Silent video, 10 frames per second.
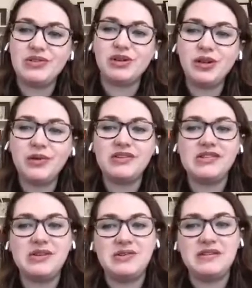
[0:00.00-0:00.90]
is due to
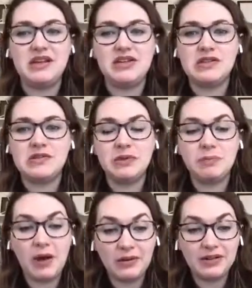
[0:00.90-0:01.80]
close
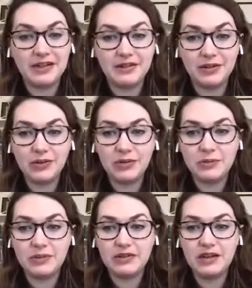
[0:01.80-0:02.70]
associations with
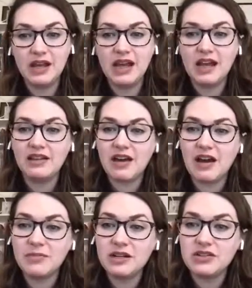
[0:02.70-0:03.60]
pollinator groups.
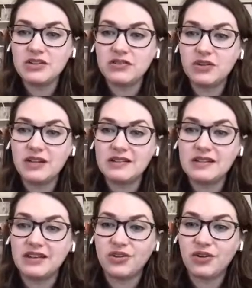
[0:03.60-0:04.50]
And the combination of
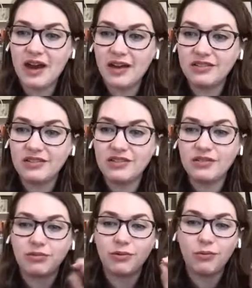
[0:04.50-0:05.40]
traits that
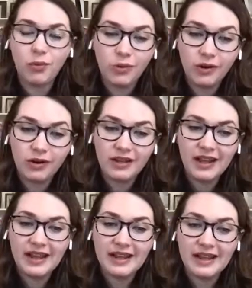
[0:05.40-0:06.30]
attract,
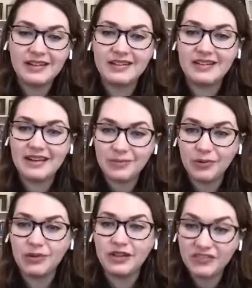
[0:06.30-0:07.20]
reward, and
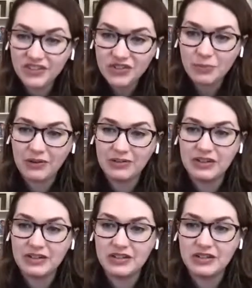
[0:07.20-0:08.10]
enable efficient
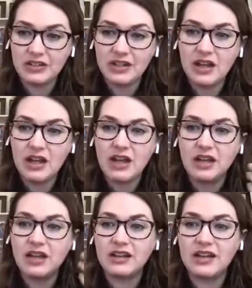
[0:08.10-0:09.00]
pollination
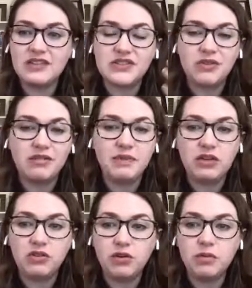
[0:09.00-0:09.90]
can
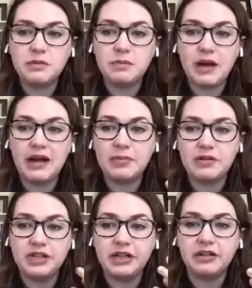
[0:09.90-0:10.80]
sort of be grouped
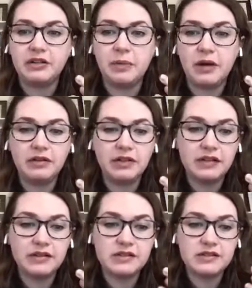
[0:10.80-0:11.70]
by particular
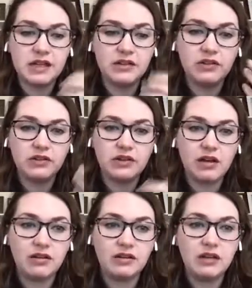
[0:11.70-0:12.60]
pollinators. And
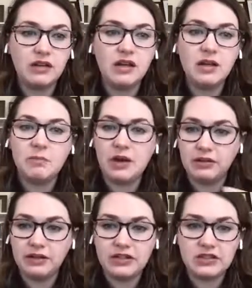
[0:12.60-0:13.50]
those are called
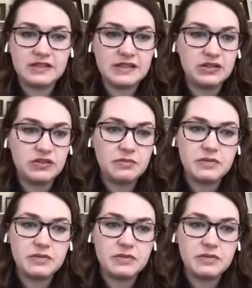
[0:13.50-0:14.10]
pollination